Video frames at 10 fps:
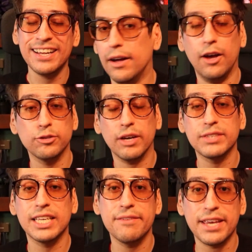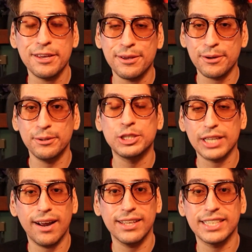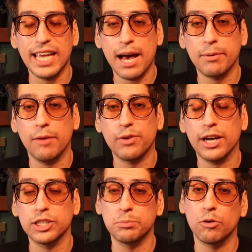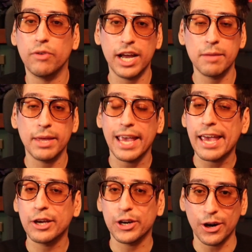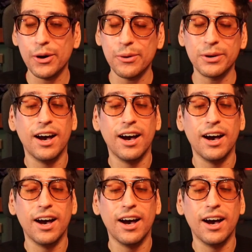I also have to give a huge shout out to Capcom for actually providing me a code,